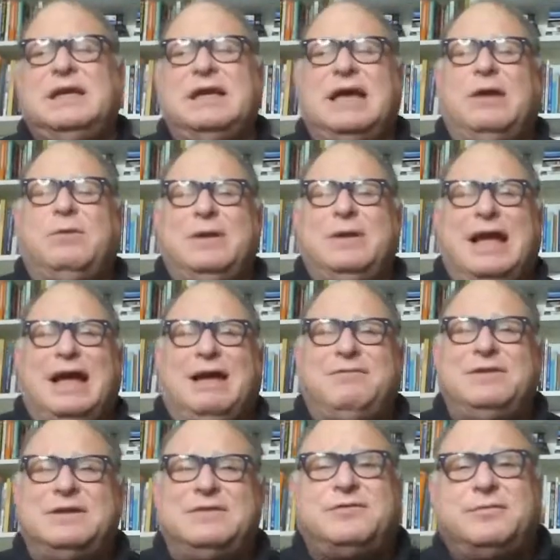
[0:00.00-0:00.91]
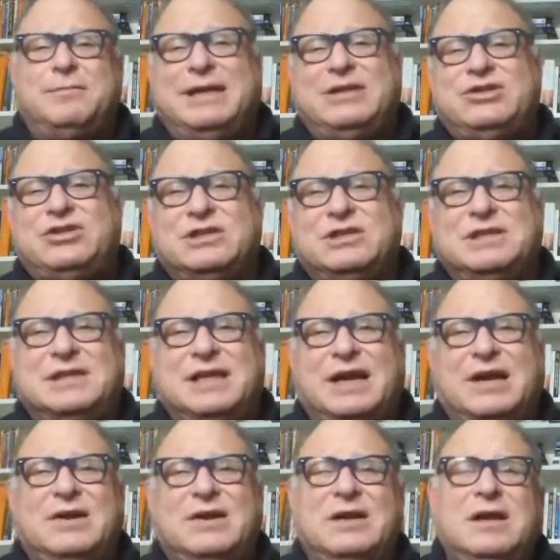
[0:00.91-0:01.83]
And we have information in
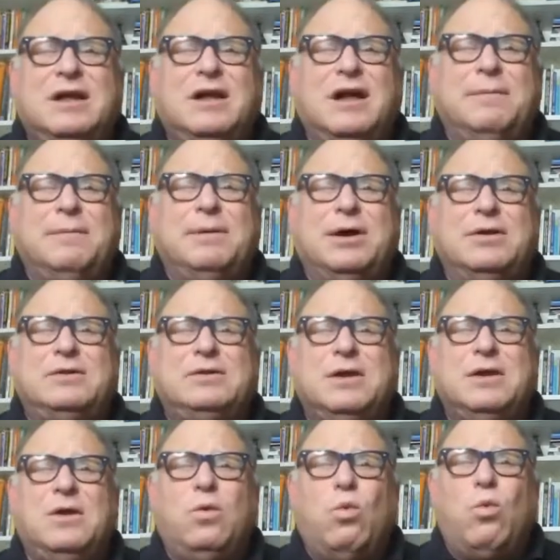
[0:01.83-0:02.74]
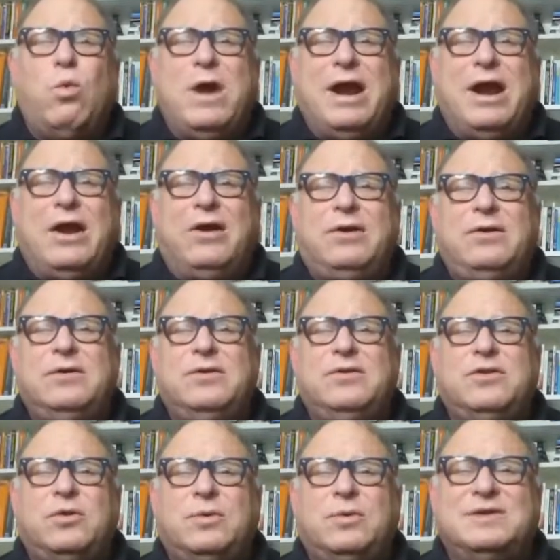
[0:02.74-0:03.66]
there about where
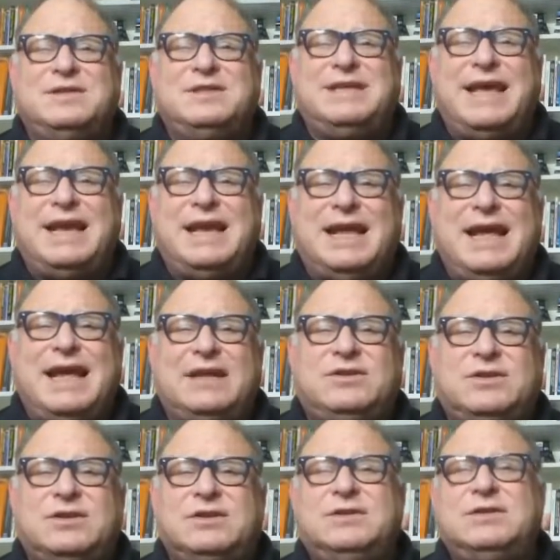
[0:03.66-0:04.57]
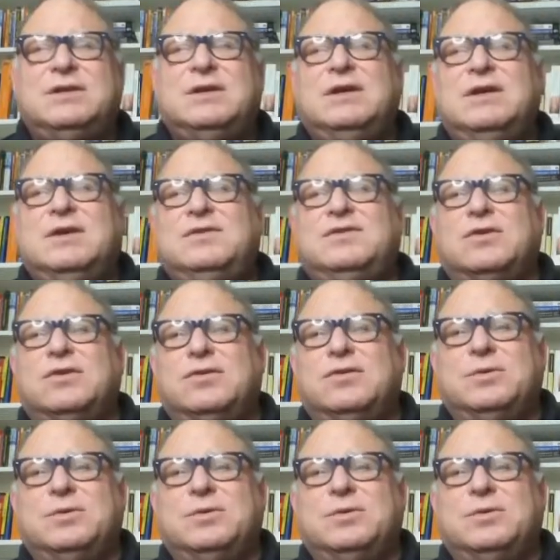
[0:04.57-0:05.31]
there was data entered. So there